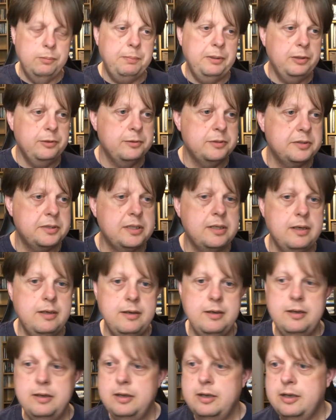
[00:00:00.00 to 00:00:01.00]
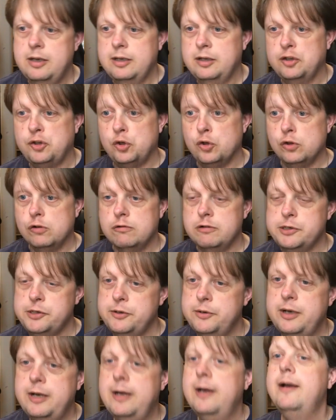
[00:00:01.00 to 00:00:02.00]
the blues
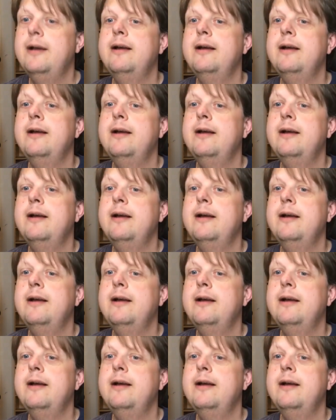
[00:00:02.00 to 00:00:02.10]
guru,